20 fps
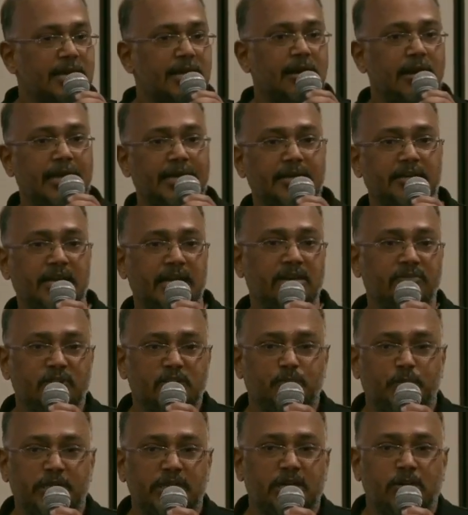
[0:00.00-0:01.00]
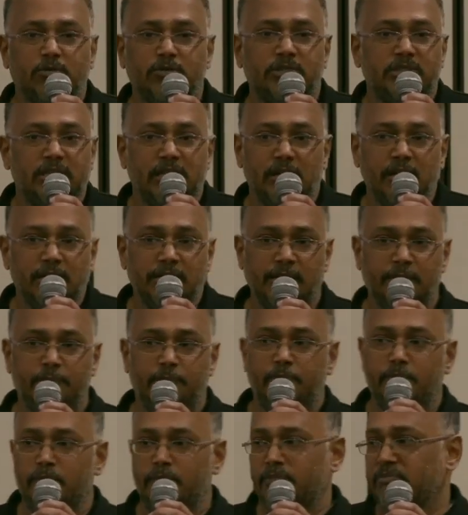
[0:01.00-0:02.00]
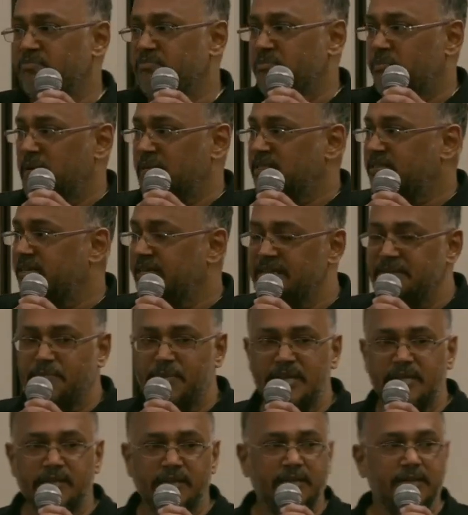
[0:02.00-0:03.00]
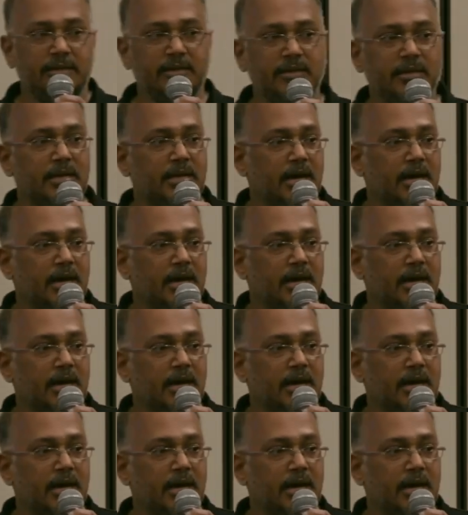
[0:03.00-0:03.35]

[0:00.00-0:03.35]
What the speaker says: like investment council, the monthly meeting,